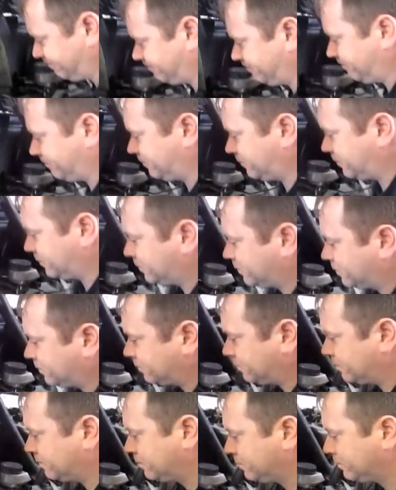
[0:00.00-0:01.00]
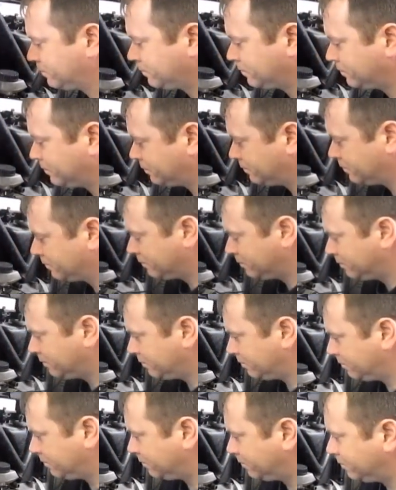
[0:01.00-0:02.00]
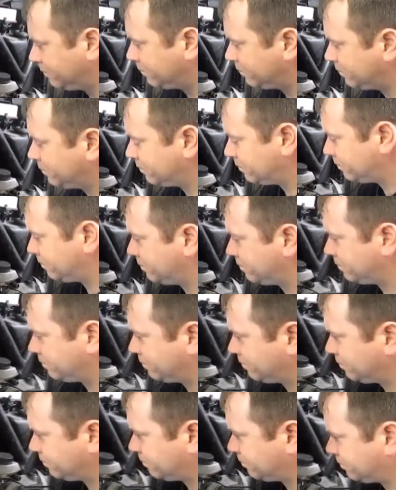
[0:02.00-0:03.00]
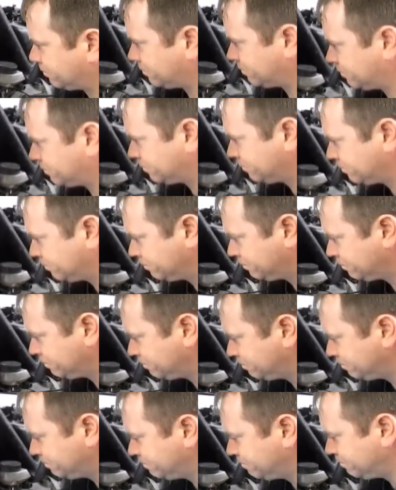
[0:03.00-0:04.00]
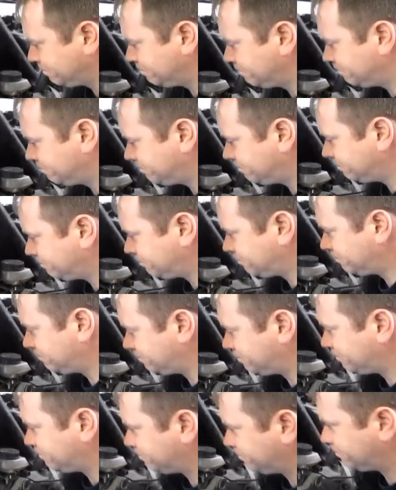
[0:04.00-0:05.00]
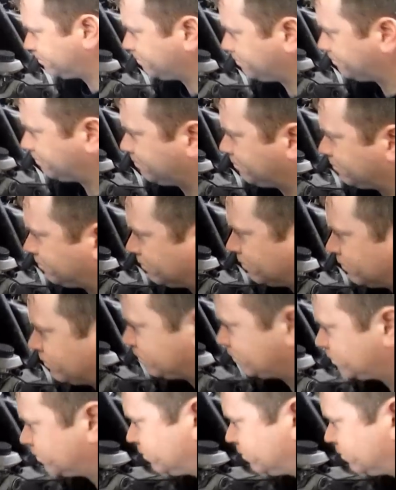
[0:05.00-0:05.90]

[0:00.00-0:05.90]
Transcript: So we try to minimize this as much as possible, minimize the potential for